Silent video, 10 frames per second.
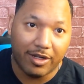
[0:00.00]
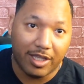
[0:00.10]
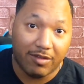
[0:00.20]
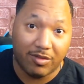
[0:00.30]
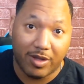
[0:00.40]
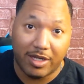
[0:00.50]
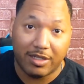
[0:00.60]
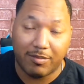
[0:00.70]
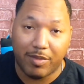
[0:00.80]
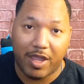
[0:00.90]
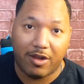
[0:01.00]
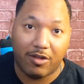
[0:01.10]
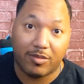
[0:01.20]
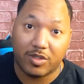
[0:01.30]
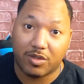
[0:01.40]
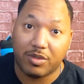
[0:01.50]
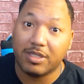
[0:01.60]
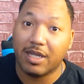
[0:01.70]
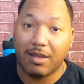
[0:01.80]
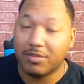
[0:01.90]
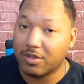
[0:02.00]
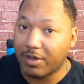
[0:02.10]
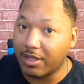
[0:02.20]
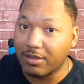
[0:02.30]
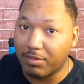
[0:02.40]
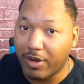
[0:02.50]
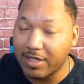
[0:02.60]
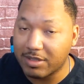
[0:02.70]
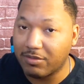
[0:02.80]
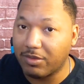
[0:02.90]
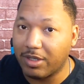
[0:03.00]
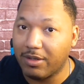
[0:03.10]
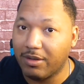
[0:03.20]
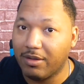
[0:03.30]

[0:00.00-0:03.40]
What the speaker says: Even though I ended up paying almost 3 times the regular price of one,